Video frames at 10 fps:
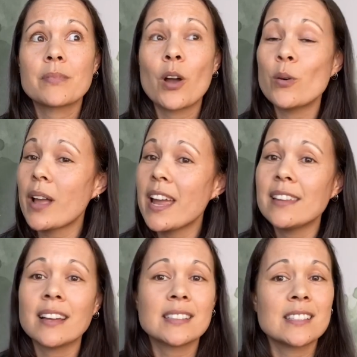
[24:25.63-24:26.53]
okay,
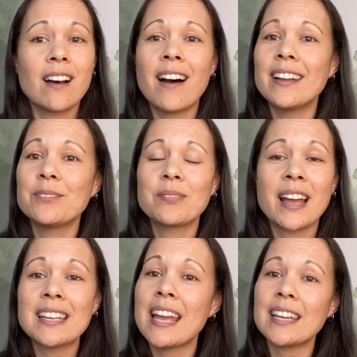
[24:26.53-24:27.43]
I
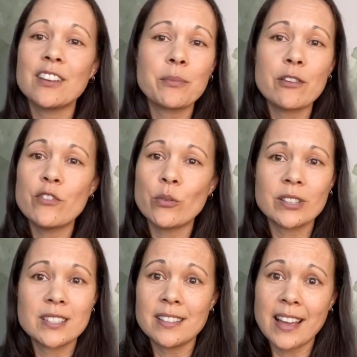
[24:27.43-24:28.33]
can't give my
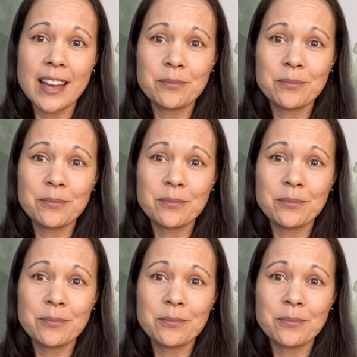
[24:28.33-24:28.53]
focus to that.